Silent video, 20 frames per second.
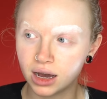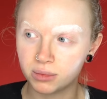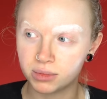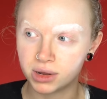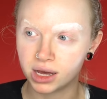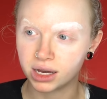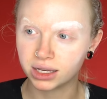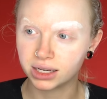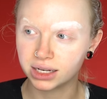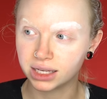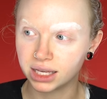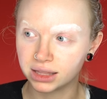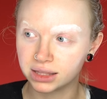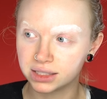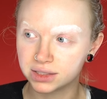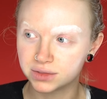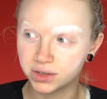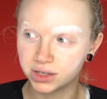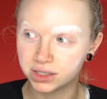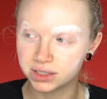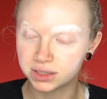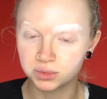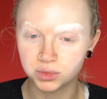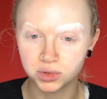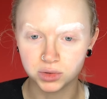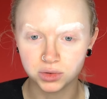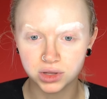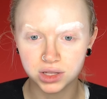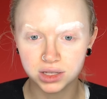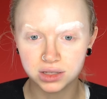I'm not going to get this very
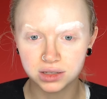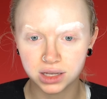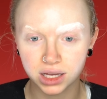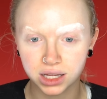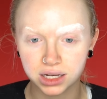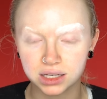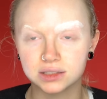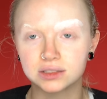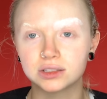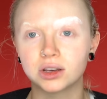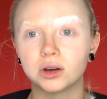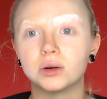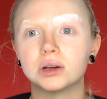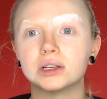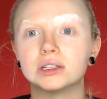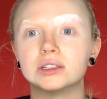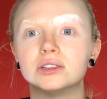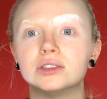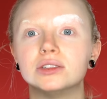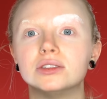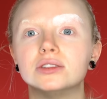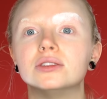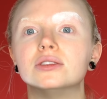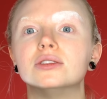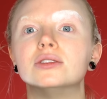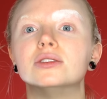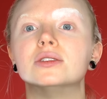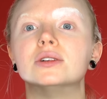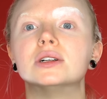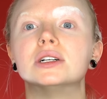smooth and it's going
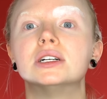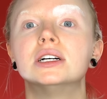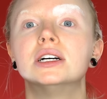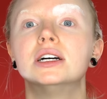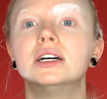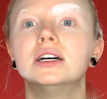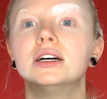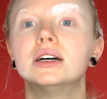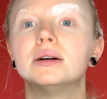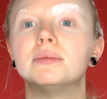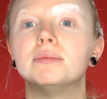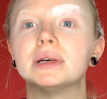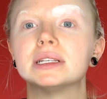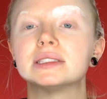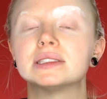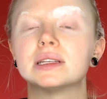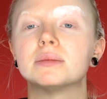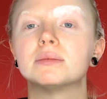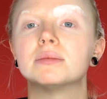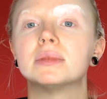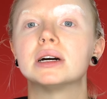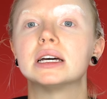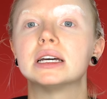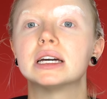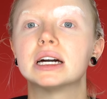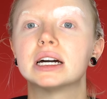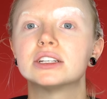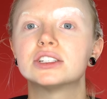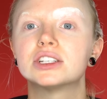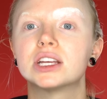to mess up my
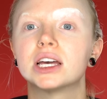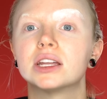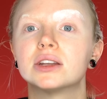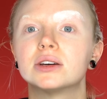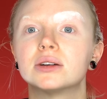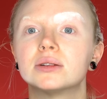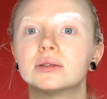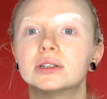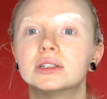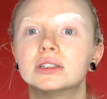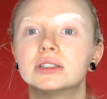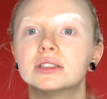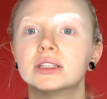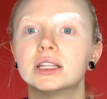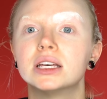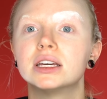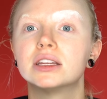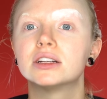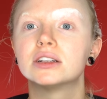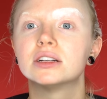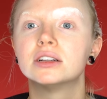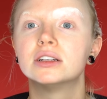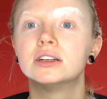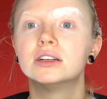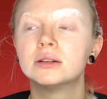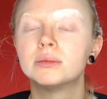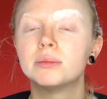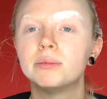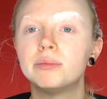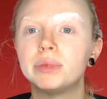eyeshadow later.
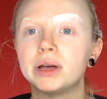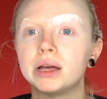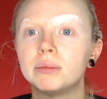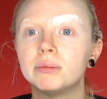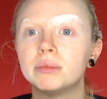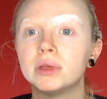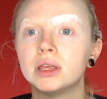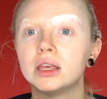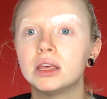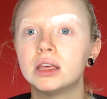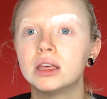Bet me.